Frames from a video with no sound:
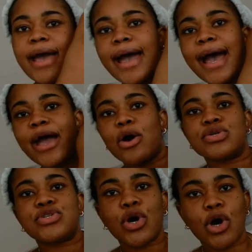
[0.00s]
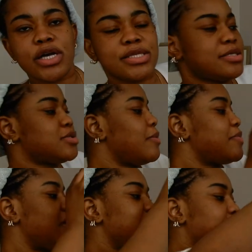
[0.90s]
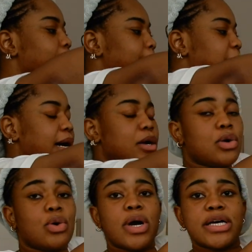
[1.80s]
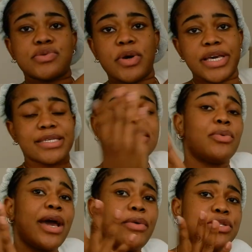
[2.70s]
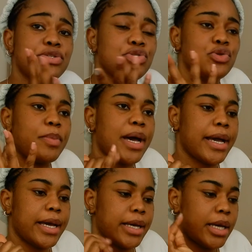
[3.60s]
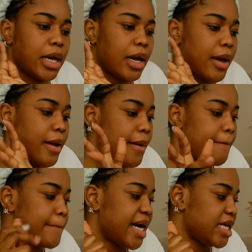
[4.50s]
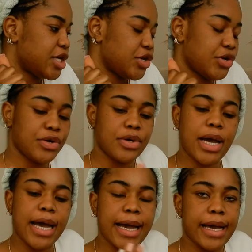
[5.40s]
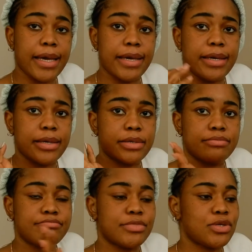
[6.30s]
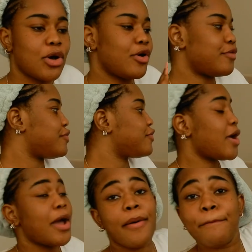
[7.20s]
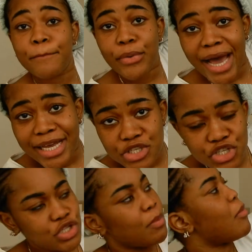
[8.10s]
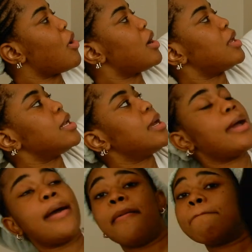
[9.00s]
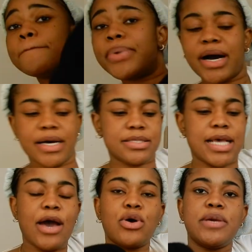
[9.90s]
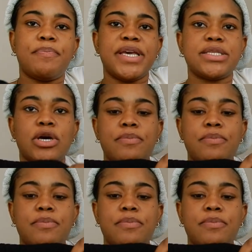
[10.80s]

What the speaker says: yeah, I also got something from Mango as well yesterday. When I went to do my manicure, I sort of branched the mall. But I only picked